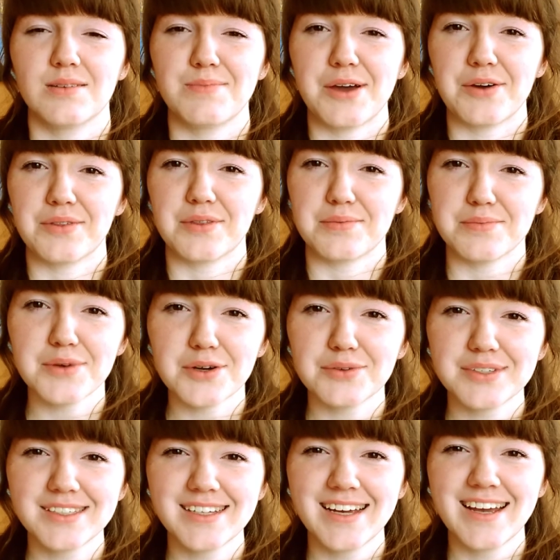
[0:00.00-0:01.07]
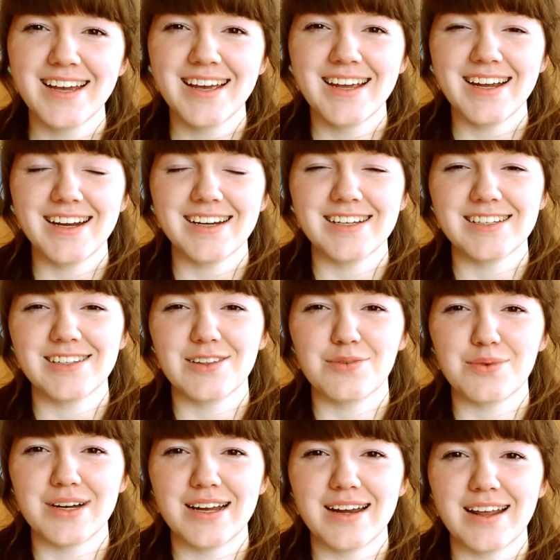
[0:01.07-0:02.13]
about the most. It is the
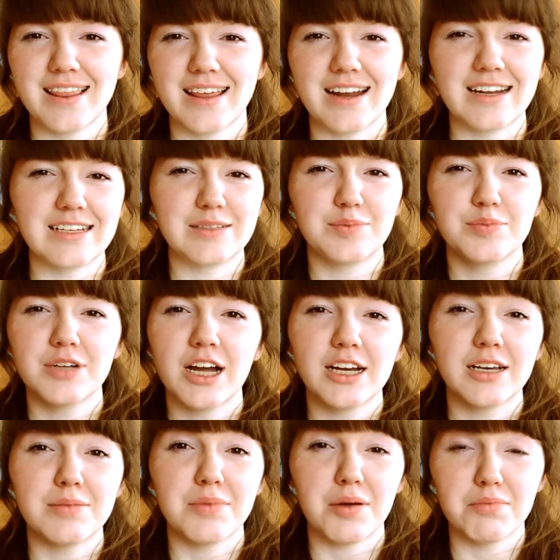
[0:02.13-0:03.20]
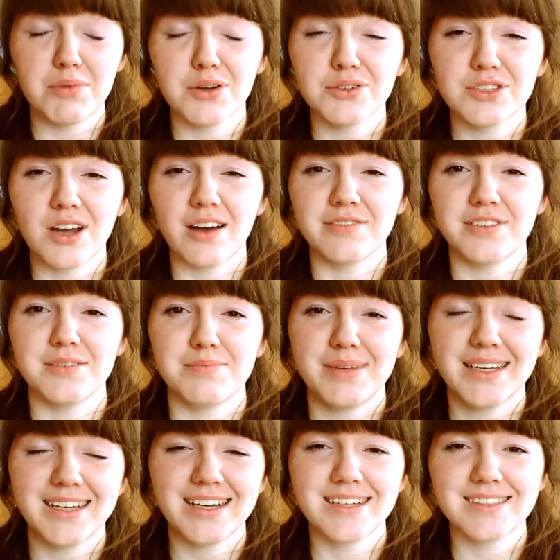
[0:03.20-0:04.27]
one that is brought up most often
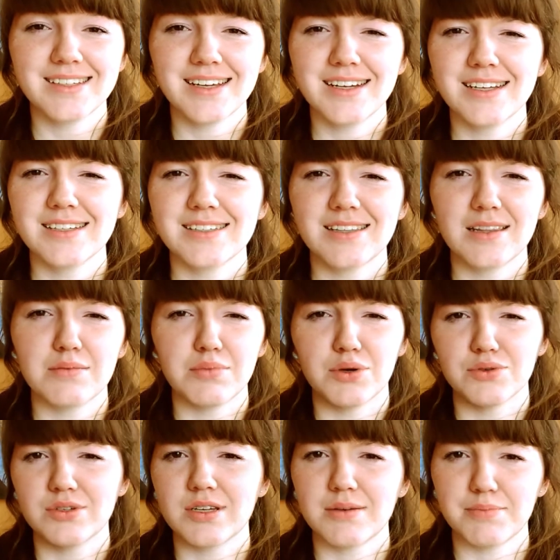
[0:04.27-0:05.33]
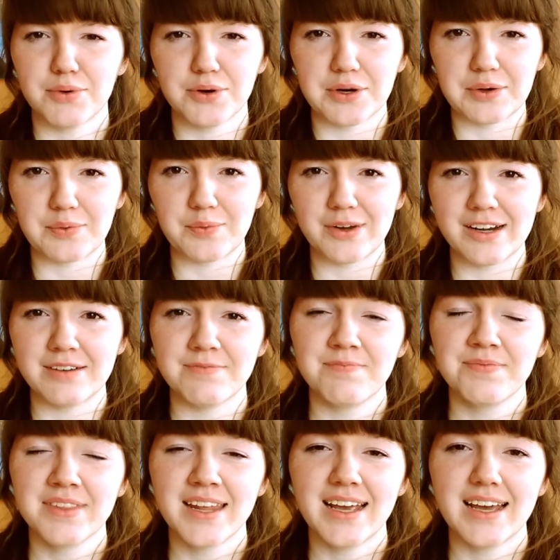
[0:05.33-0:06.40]
because it is the most important one,
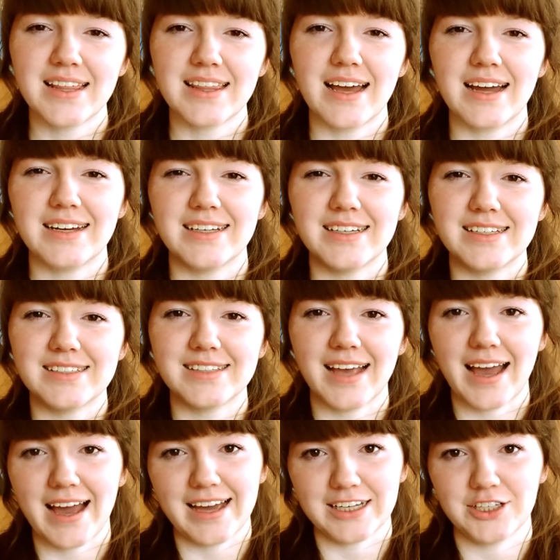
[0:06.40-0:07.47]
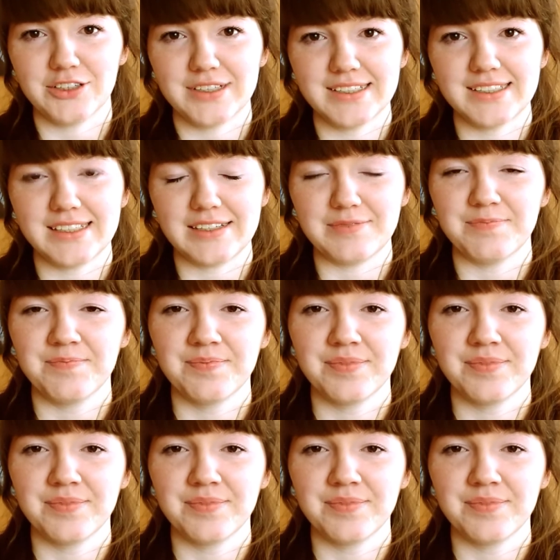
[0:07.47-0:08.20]
and that is accuracy.